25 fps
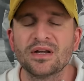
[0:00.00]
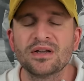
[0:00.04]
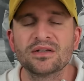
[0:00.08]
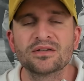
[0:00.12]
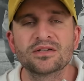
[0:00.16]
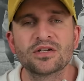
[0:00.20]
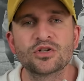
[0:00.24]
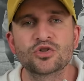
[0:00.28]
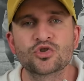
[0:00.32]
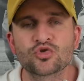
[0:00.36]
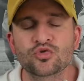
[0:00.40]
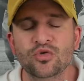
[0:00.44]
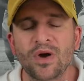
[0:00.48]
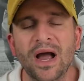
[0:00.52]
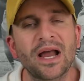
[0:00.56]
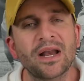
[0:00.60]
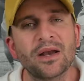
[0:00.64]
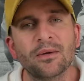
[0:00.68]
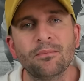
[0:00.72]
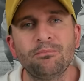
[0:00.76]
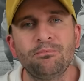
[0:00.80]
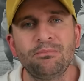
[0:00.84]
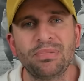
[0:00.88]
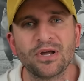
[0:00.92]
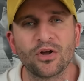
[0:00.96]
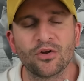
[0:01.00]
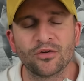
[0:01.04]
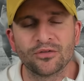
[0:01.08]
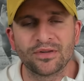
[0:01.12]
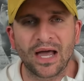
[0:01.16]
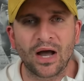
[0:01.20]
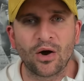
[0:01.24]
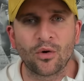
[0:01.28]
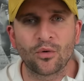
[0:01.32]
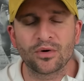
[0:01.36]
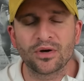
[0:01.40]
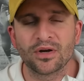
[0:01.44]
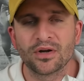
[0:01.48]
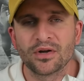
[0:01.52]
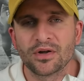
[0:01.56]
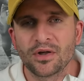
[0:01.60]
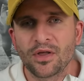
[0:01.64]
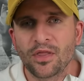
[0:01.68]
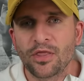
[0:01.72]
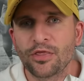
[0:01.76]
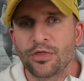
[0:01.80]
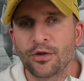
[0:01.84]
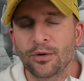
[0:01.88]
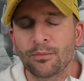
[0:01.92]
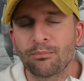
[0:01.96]
to try to build out
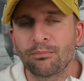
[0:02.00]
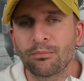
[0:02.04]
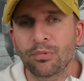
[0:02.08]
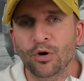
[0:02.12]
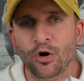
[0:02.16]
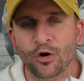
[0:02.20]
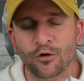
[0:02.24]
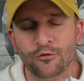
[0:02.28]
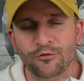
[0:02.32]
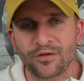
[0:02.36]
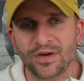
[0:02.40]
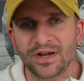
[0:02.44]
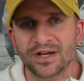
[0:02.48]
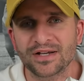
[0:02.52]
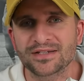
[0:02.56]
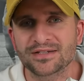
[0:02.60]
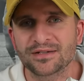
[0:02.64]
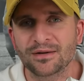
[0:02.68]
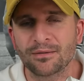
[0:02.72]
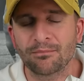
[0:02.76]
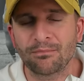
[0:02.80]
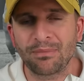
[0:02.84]
the perfect